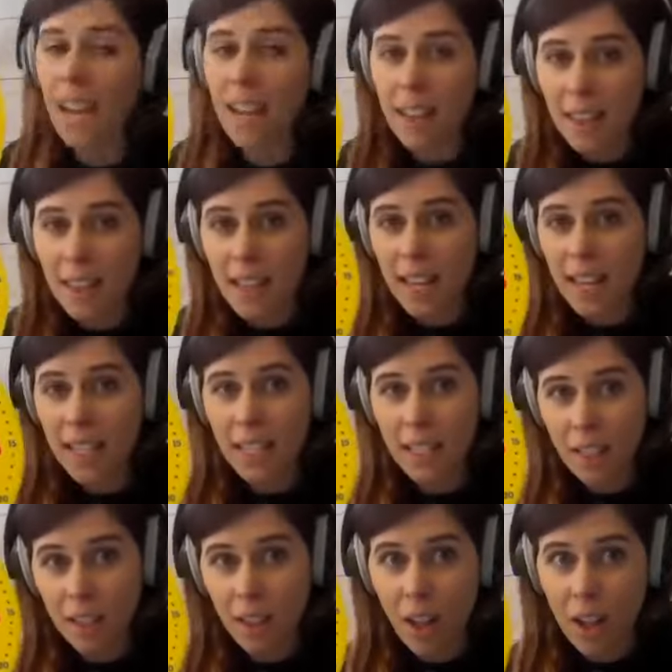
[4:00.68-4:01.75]
And this,
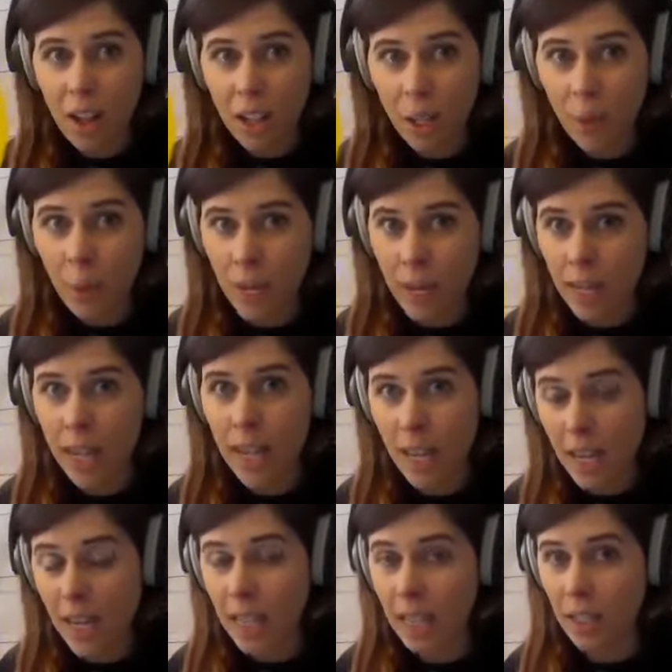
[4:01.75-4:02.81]
the longer one,
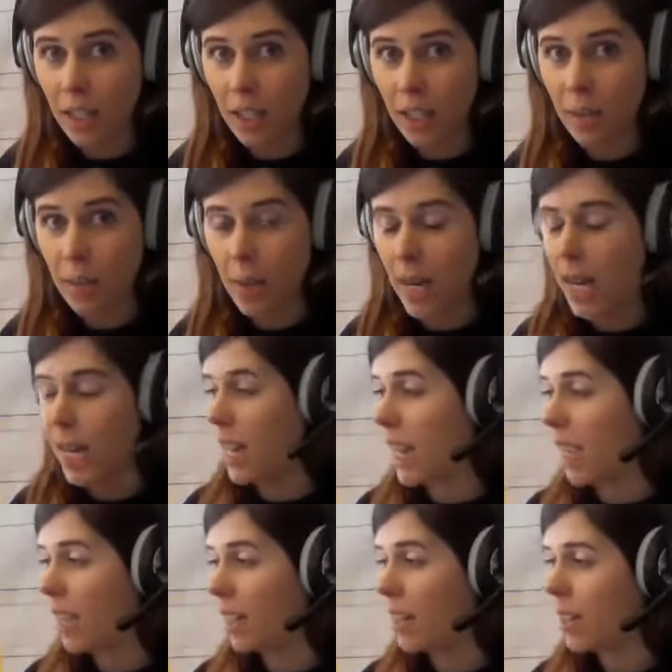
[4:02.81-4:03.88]
is a good minute
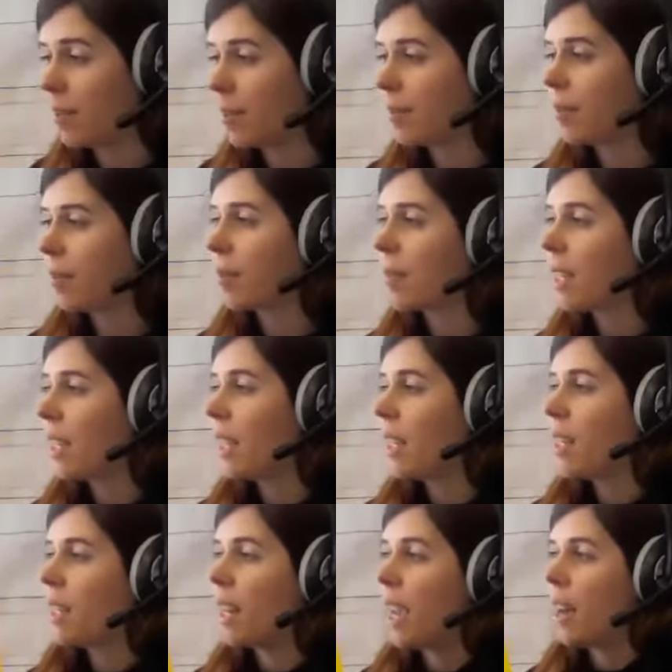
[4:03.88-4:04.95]
hand.
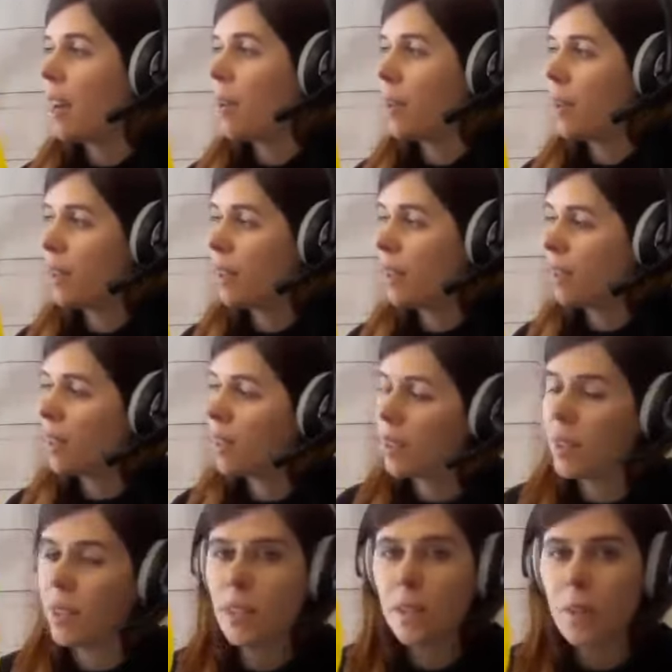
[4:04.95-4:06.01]
Now,
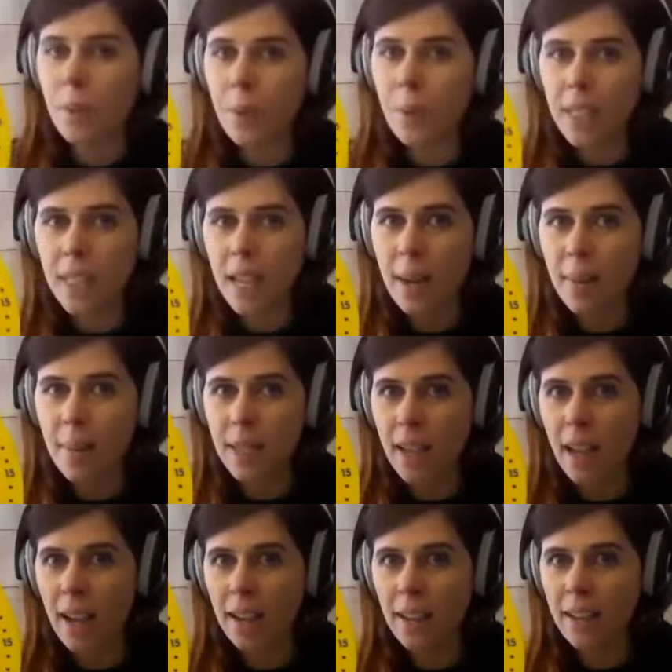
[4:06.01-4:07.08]
what time is
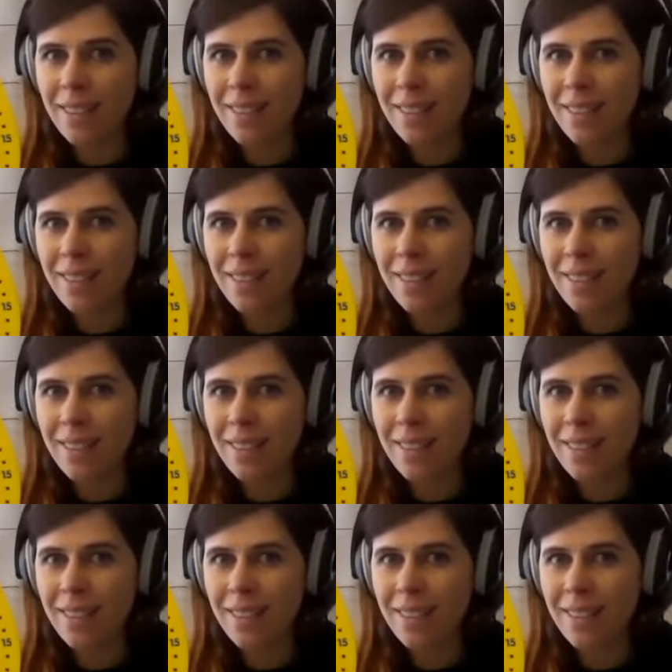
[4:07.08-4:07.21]
that?